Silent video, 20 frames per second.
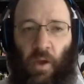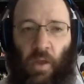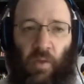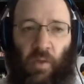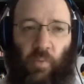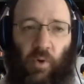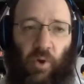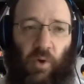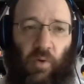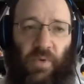
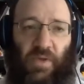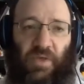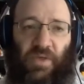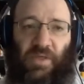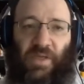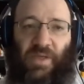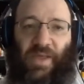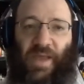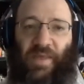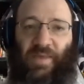The
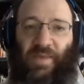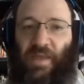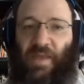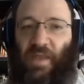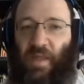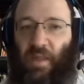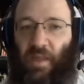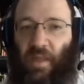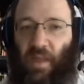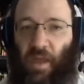prohibition against
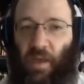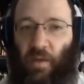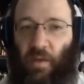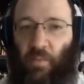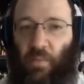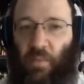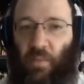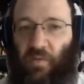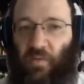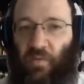eating
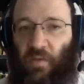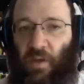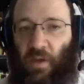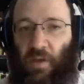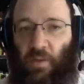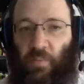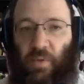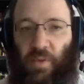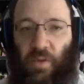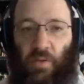dam does not
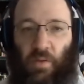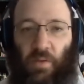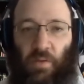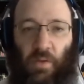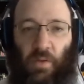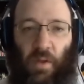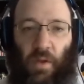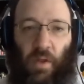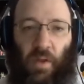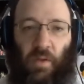
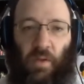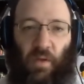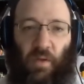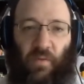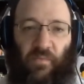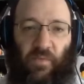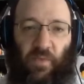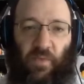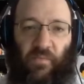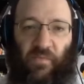appear
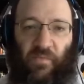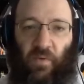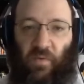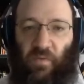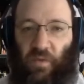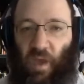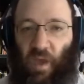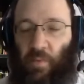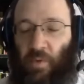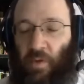for the
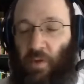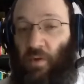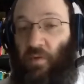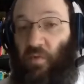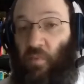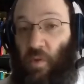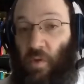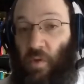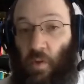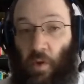first time here,
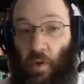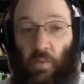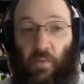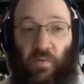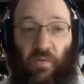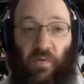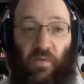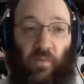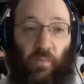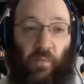as we know.
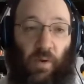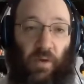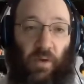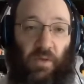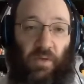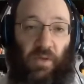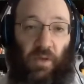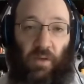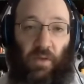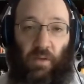It says in
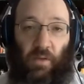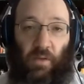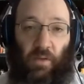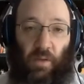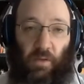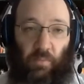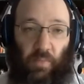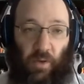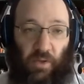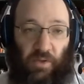
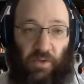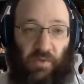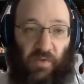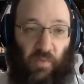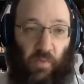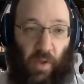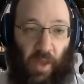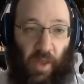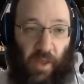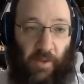Parshat
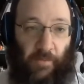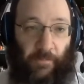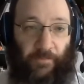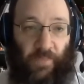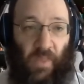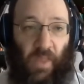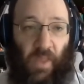Re'eh.